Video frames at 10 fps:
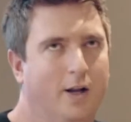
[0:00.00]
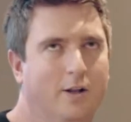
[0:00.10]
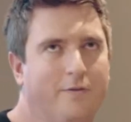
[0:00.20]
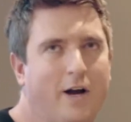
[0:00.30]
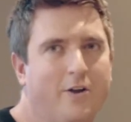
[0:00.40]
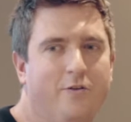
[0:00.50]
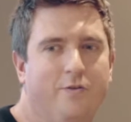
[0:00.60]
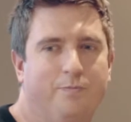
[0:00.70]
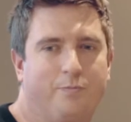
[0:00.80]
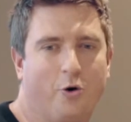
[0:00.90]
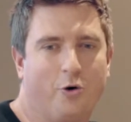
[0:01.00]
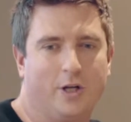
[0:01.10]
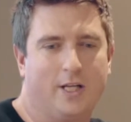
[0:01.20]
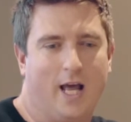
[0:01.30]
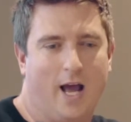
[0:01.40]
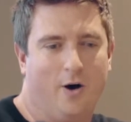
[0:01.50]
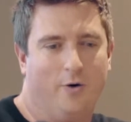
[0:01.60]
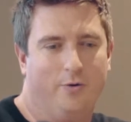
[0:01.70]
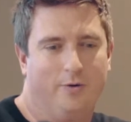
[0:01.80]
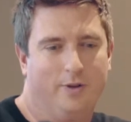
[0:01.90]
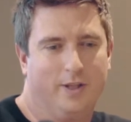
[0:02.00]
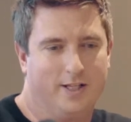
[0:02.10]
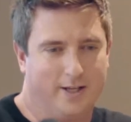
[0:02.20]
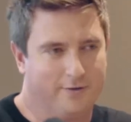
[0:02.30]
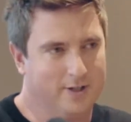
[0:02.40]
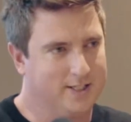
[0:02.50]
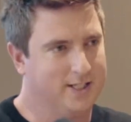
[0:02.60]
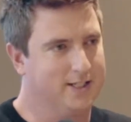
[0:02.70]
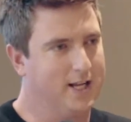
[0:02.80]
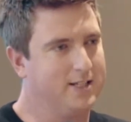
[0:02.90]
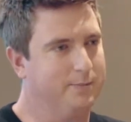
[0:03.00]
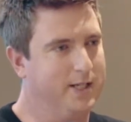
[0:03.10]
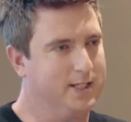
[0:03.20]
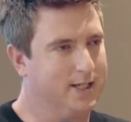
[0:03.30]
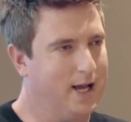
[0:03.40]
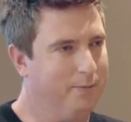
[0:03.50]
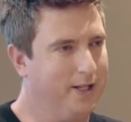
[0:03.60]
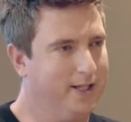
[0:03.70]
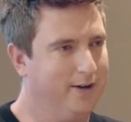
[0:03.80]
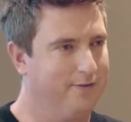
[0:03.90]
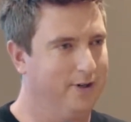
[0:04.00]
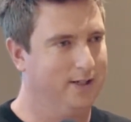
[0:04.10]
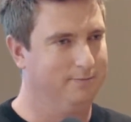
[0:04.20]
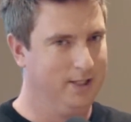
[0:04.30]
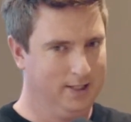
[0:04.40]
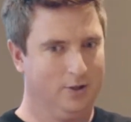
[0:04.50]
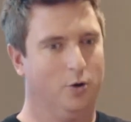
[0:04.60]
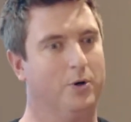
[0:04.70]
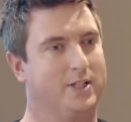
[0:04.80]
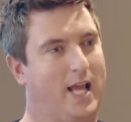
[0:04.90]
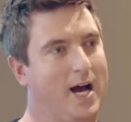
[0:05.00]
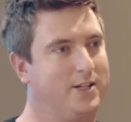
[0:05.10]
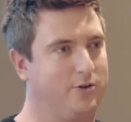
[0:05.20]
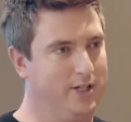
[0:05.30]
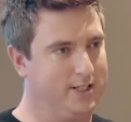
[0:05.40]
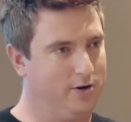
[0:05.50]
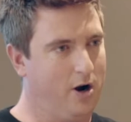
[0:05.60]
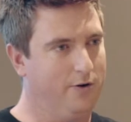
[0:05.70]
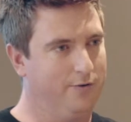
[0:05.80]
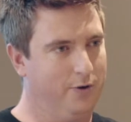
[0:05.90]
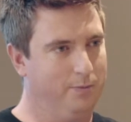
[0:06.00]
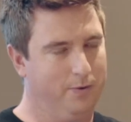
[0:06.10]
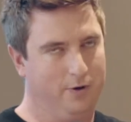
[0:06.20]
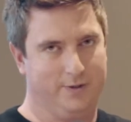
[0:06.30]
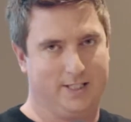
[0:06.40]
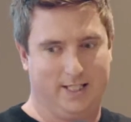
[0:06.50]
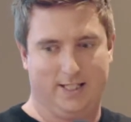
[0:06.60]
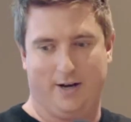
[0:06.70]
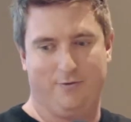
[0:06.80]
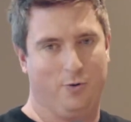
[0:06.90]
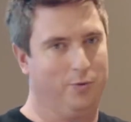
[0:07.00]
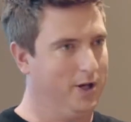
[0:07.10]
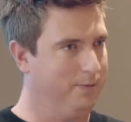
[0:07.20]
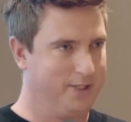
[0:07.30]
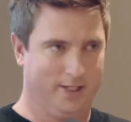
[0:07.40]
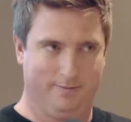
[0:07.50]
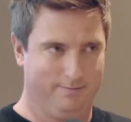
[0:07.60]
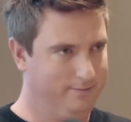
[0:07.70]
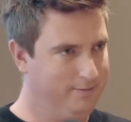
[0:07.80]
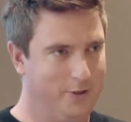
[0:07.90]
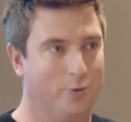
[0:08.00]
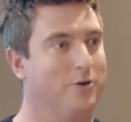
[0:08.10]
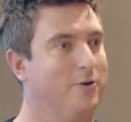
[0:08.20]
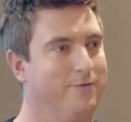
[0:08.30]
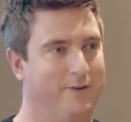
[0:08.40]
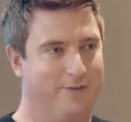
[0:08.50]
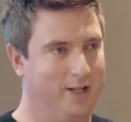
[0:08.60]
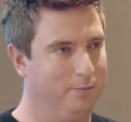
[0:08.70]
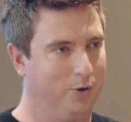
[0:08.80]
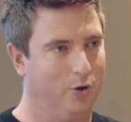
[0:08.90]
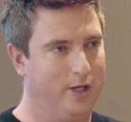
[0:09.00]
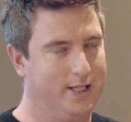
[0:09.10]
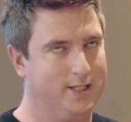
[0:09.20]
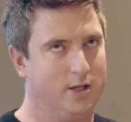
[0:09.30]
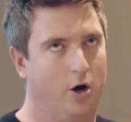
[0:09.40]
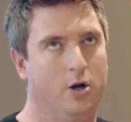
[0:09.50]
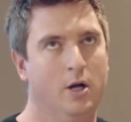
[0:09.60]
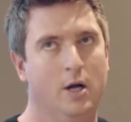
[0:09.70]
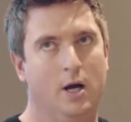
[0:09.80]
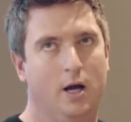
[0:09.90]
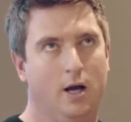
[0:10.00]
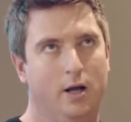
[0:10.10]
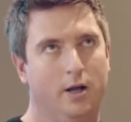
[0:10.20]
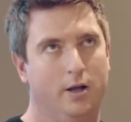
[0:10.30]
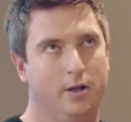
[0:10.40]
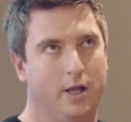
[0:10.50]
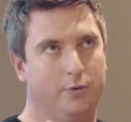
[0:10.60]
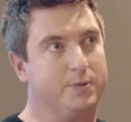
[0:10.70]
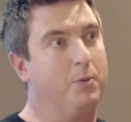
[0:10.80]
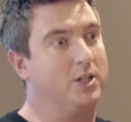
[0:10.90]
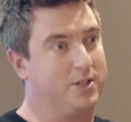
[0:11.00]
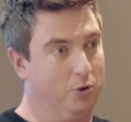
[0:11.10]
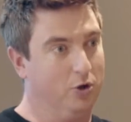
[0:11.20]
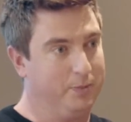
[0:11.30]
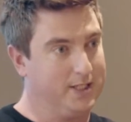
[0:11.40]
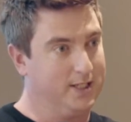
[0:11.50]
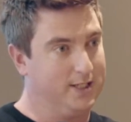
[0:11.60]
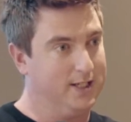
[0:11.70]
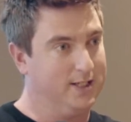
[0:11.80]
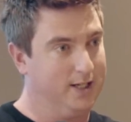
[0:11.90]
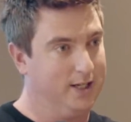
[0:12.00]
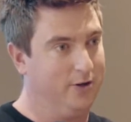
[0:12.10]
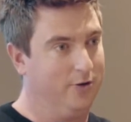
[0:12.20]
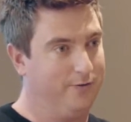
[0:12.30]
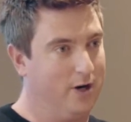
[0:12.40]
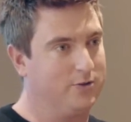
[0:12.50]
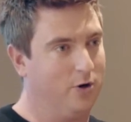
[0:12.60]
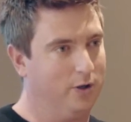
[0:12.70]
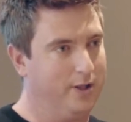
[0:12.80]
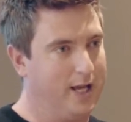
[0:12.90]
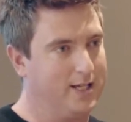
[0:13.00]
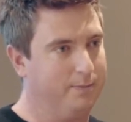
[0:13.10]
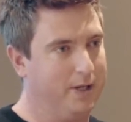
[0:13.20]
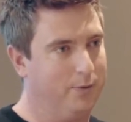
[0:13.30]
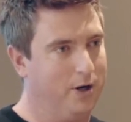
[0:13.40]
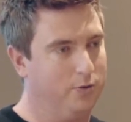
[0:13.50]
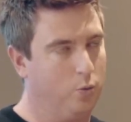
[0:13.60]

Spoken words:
I love how you've broken down the differences in SMEs and how many different almost categories there are of them. Obviously, it's everyone with up to 250 employees. So it was much smaller businesses in your first role in the SME world.